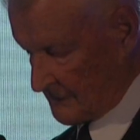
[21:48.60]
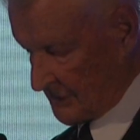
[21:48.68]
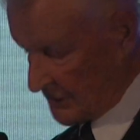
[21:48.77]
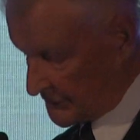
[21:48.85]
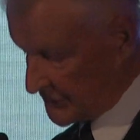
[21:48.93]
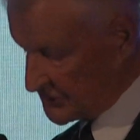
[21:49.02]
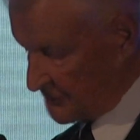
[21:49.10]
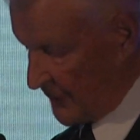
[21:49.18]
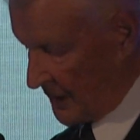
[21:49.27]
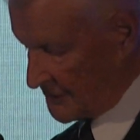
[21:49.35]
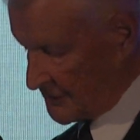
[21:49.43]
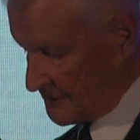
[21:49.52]
near the
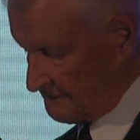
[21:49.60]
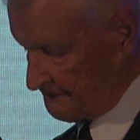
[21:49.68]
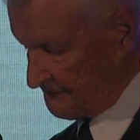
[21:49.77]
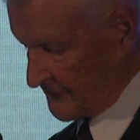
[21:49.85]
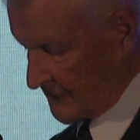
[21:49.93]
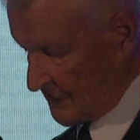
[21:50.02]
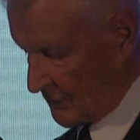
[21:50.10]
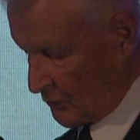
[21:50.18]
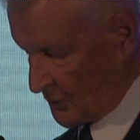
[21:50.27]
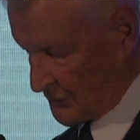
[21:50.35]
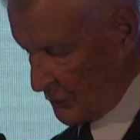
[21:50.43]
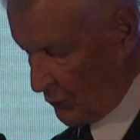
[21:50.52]
spot
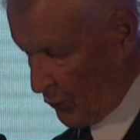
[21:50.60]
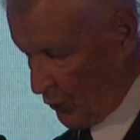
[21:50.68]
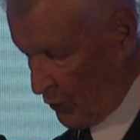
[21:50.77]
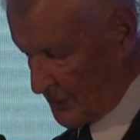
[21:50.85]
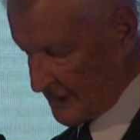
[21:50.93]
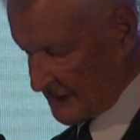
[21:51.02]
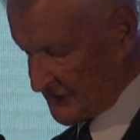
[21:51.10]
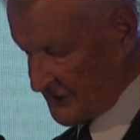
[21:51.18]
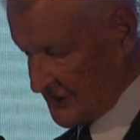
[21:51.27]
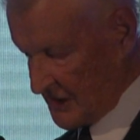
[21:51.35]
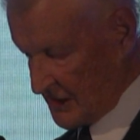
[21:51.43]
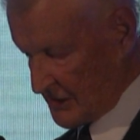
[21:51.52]
where the war that
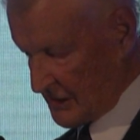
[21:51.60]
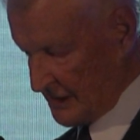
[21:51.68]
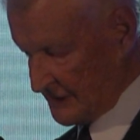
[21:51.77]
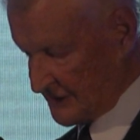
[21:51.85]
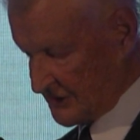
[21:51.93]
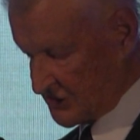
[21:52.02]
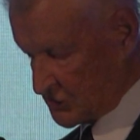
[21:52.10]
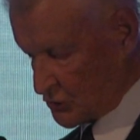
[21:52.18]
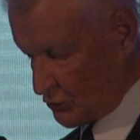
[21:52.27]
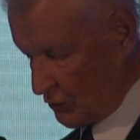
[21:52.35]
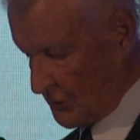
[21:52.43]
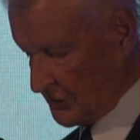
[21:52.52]
nearly
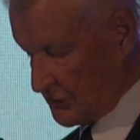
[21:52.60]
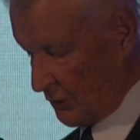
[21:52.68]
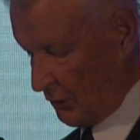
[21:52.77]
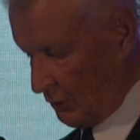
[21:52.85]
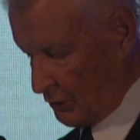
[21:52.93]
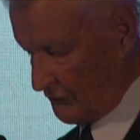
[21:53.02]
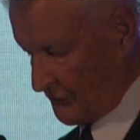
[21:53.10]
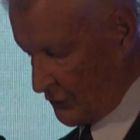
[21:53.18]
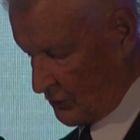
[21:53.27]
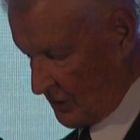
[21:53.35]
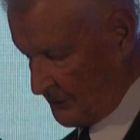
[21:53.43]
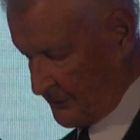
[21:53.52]
destroyed all of
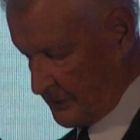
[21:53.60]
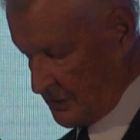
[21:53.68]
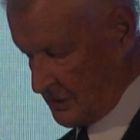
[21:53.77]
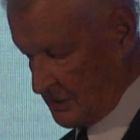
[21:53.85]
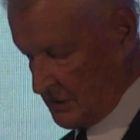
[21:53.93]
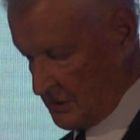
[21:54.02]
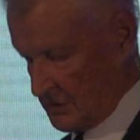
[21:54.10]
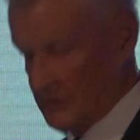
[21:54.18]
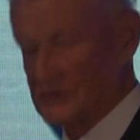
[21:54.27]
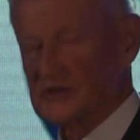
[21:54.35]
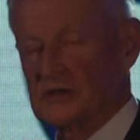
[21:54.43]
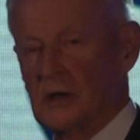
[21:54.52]
Europe
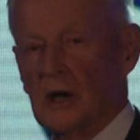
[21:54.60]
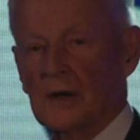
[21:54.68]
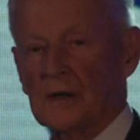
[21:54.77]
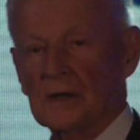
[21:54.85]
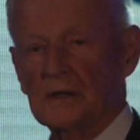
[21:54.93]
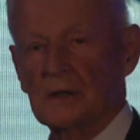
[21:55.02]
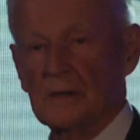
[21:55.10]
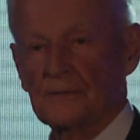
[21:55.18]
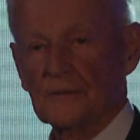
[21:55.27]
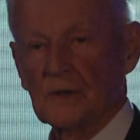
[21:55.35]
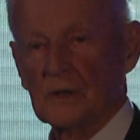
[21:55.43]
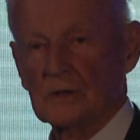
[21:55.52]
started
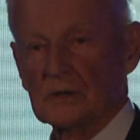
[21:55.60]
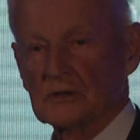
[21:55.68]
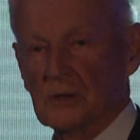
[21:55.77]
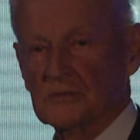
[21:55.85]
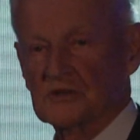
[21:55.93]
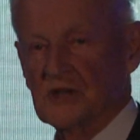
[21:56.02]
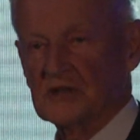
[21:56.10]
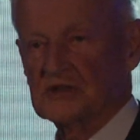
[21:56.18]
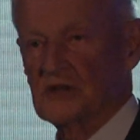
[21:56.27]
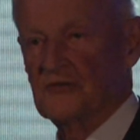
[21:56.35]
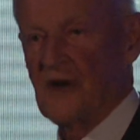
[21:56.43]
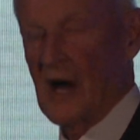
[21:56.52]
some
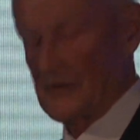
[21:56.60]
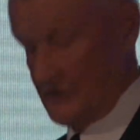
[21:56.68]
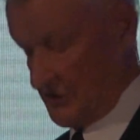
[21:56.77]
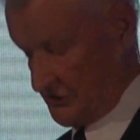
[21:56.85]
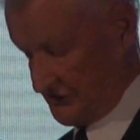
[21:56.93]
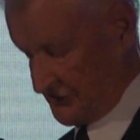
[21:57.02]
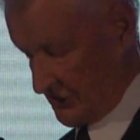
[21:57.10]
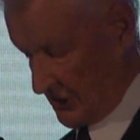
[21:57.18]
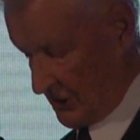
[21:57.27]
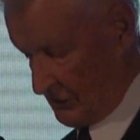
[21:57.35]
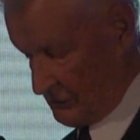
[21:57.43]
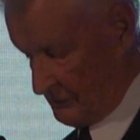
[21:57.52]
65 years
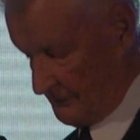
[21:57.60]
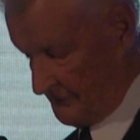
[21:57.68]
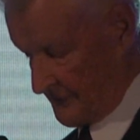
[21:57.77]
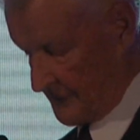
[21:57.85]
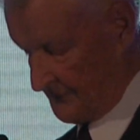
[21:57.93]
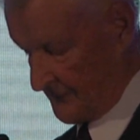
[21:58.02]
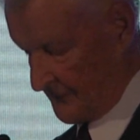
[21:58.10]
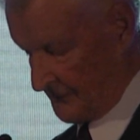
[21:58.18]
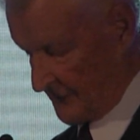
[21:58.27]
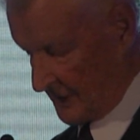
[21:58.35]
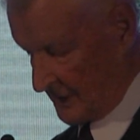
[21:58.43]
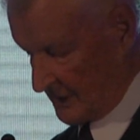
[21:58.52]
ago.
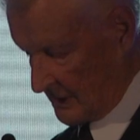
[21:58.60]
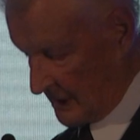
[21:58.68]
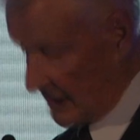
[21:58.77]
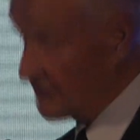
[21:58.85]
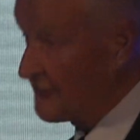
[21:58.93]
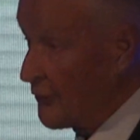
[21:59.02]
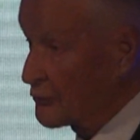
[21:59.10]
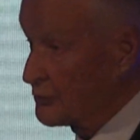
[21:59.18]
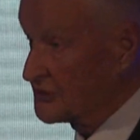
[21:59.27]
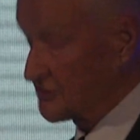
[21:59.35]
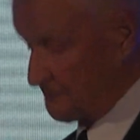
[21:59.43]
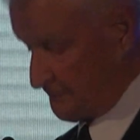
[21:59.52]
I
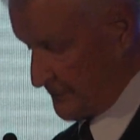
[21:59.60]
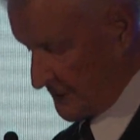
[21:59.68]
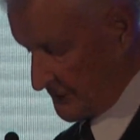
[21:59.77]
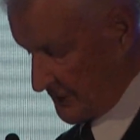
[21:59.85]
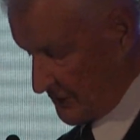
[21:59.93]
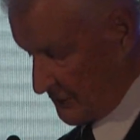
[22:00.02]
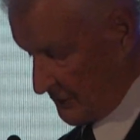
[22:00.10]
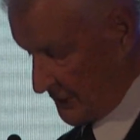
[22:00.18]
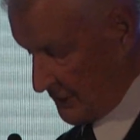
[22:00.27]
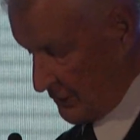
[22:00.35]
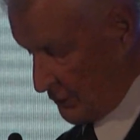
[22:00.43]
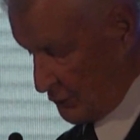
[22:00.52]
focus
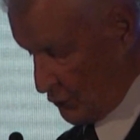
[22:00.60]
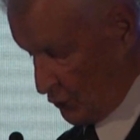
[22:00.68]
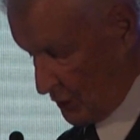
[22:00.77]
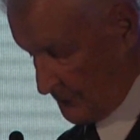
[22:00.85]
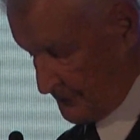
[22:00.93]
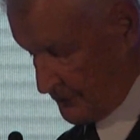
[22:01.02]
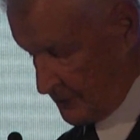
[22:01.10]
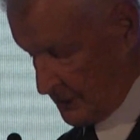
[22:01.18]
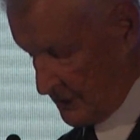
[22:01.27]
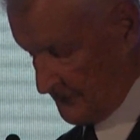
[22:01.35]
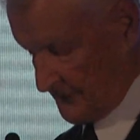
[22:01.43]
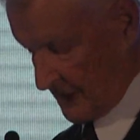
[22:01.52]
particularly on Europe
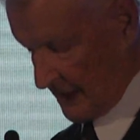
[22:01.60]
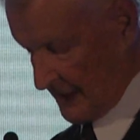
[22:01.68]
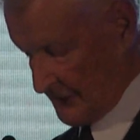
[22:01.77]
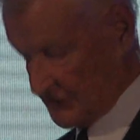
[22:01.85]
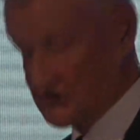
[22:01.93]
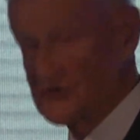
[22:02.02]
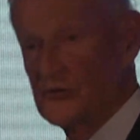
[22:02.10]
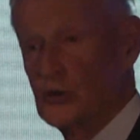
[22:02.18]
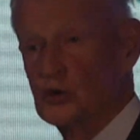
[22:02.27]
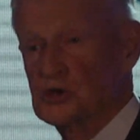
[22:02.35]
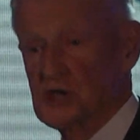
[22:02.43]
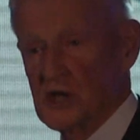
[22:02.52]
and its
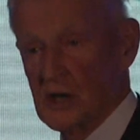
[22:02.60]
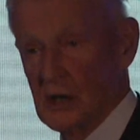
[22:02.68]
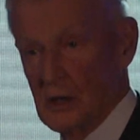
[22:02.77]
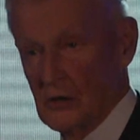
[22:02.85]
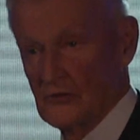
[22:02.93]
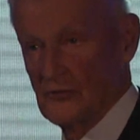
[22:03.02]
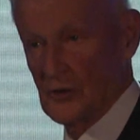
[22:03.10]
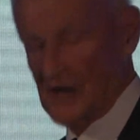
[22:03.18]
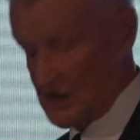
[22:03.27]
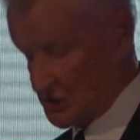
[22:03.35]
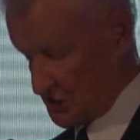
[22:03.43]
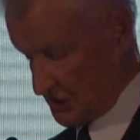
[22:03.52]
future
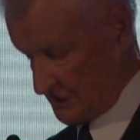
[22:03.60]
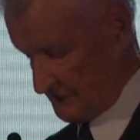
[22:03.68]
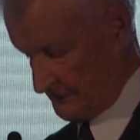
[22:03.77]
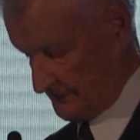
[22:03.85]
vocation.